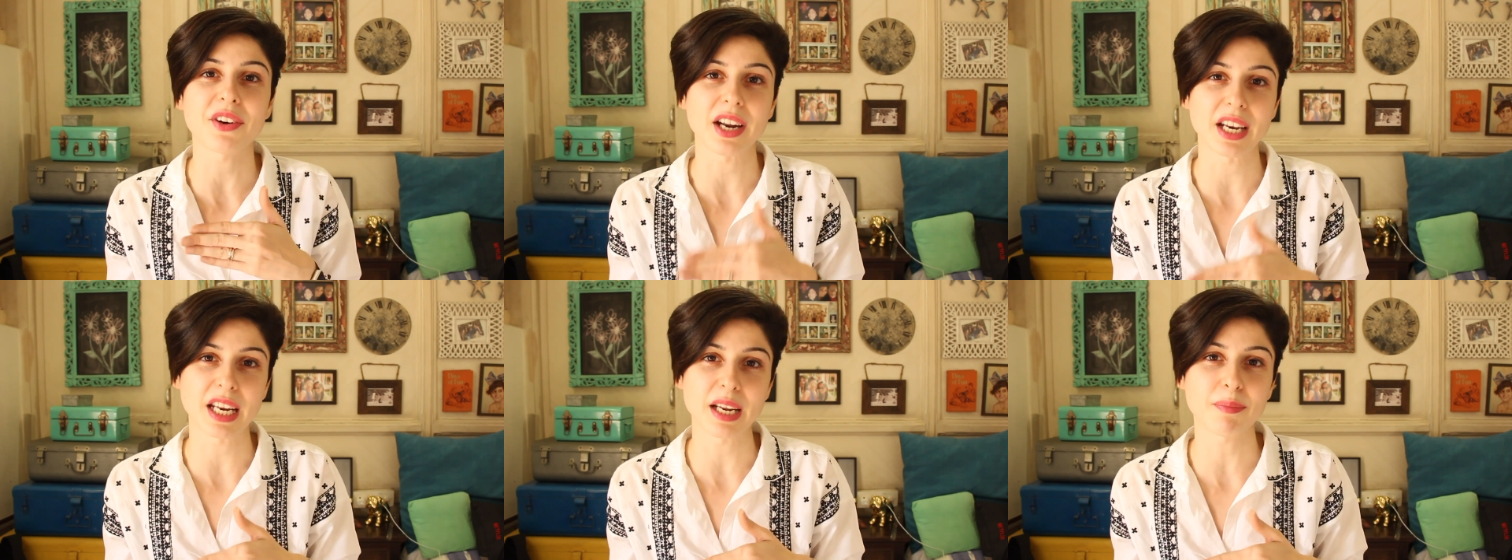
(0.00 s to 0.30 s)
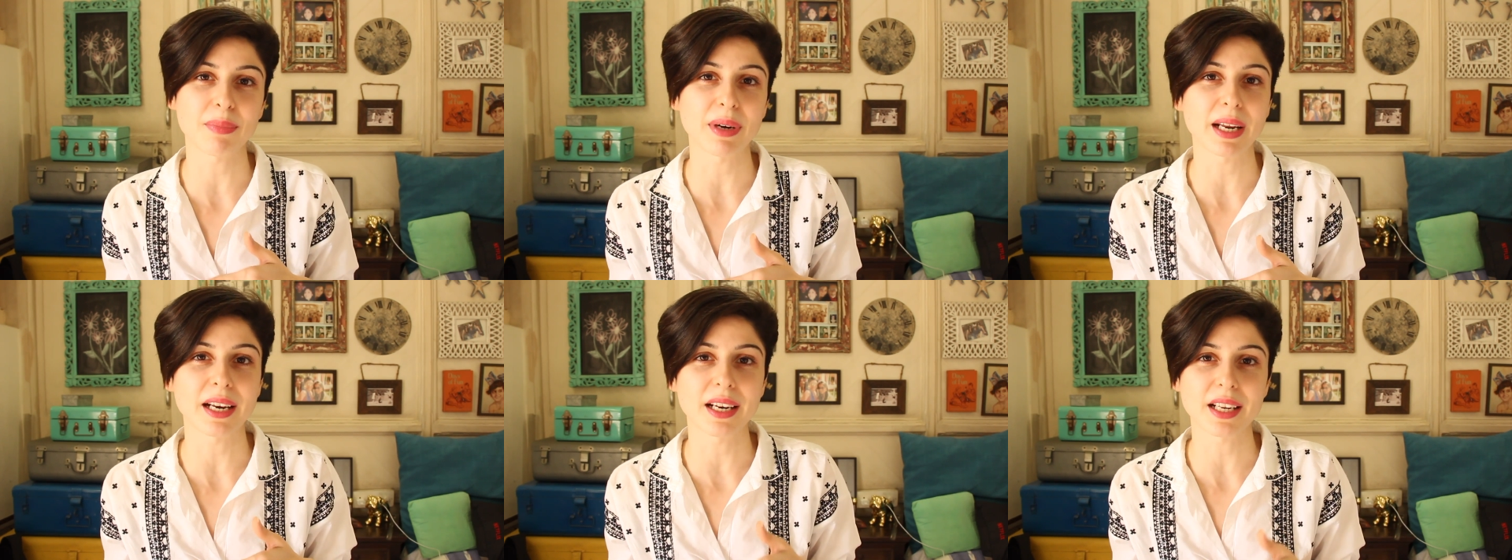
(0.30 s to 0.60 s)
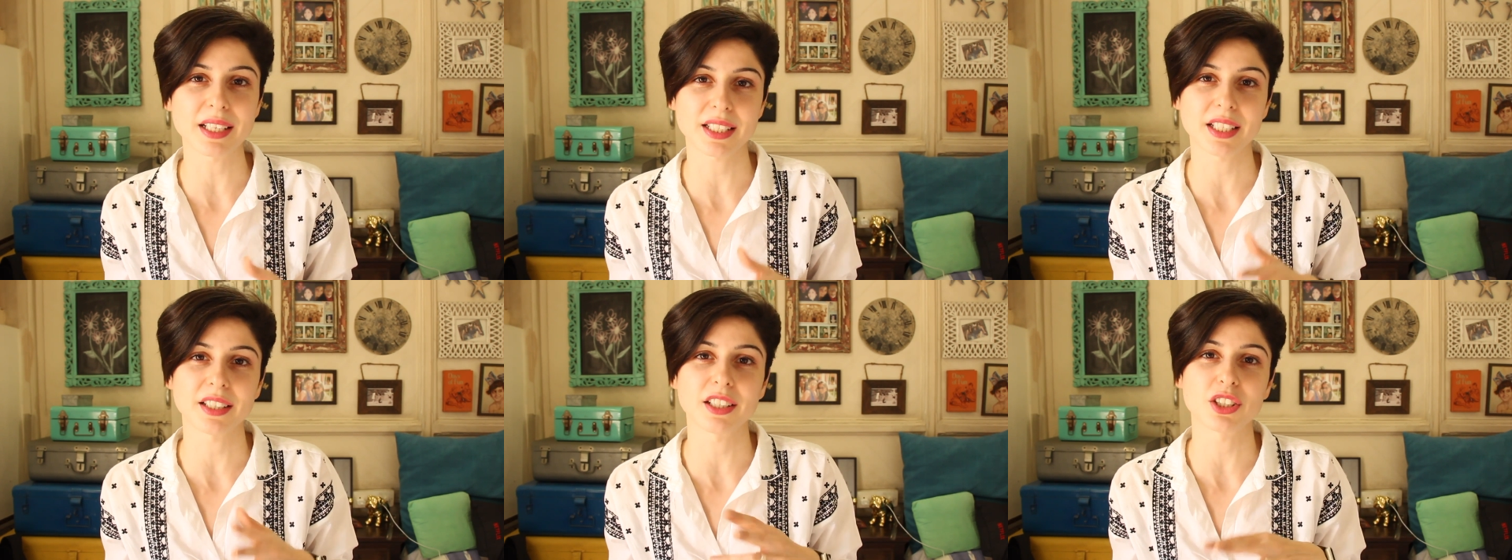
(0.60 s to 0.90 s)
running
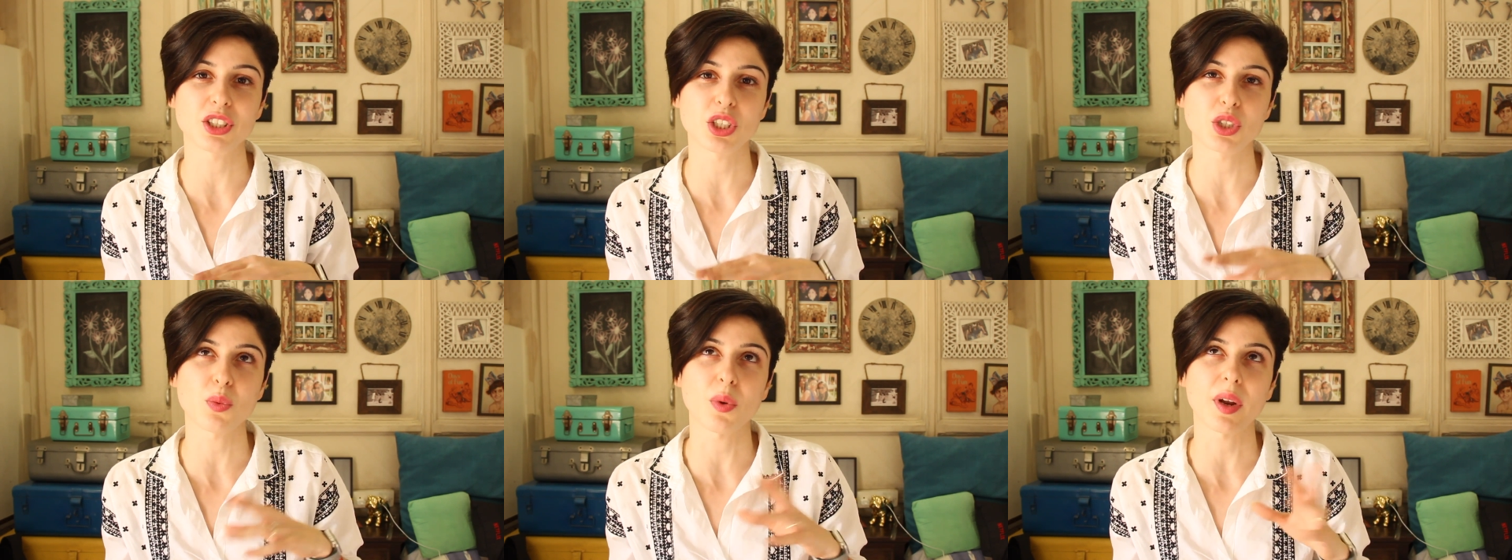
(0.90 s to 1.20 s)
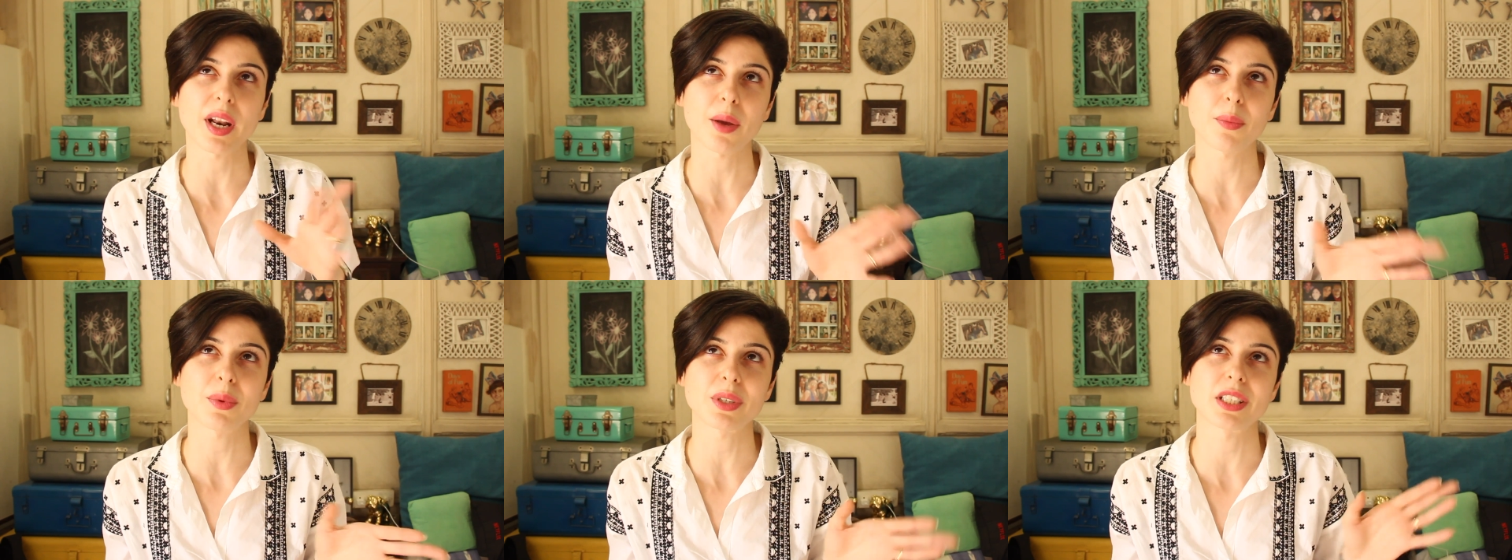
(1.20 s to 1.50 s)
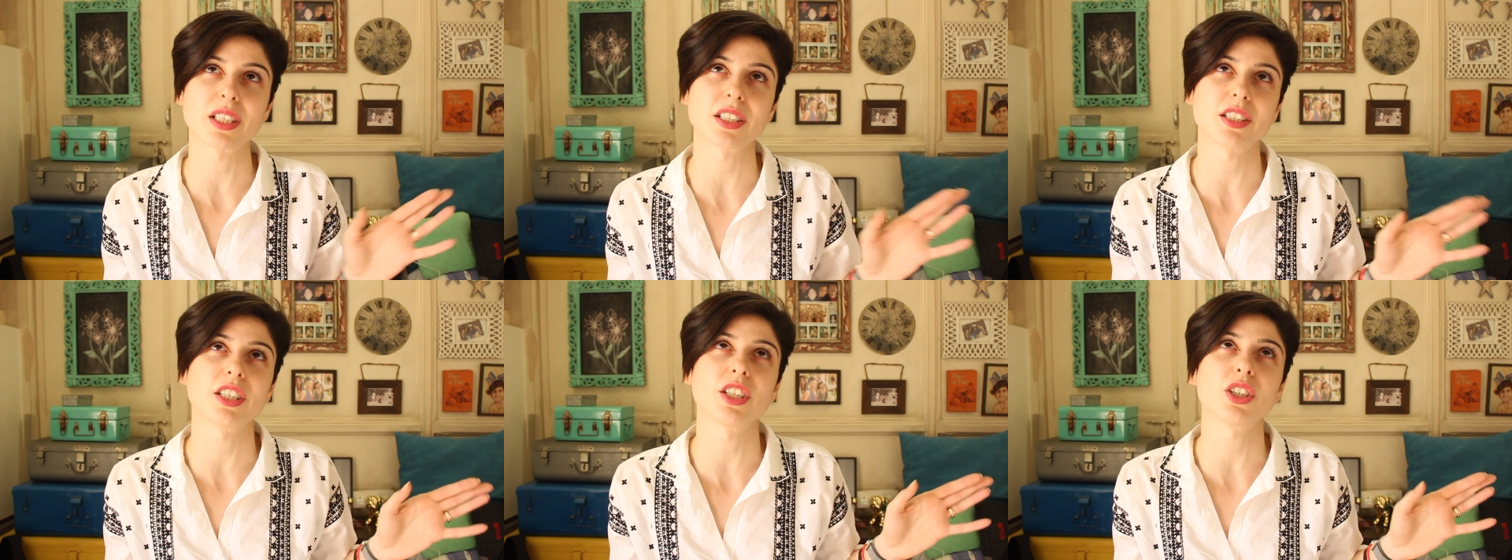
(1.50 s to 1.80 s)
playlist and this is what I
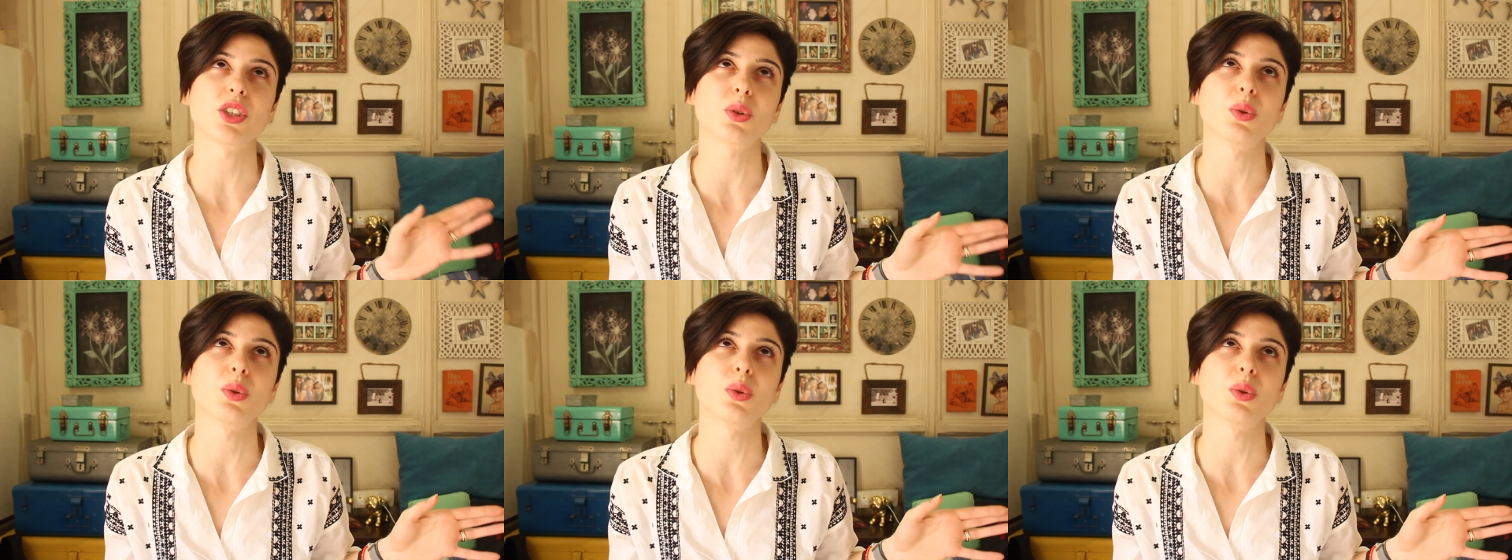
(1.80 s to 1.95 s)
was listening